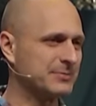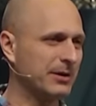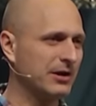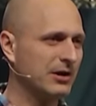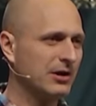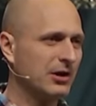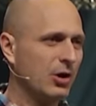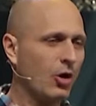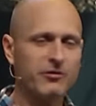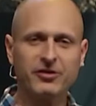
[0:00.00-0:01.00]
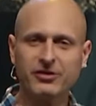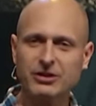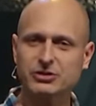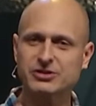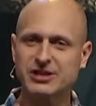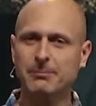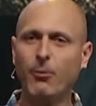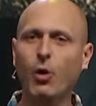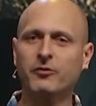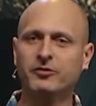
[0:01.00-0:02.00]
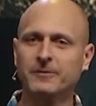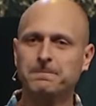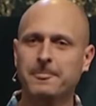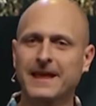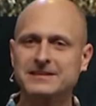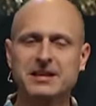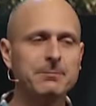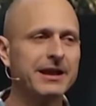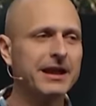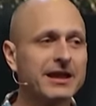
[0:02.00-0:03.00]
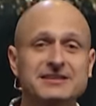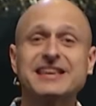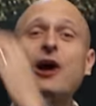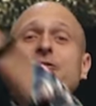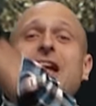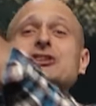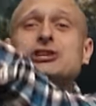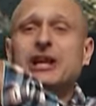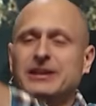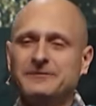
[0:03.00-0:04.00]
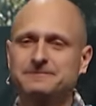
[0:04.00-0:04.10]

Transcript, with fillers: But over the centuries, it morphed into meaning salvation.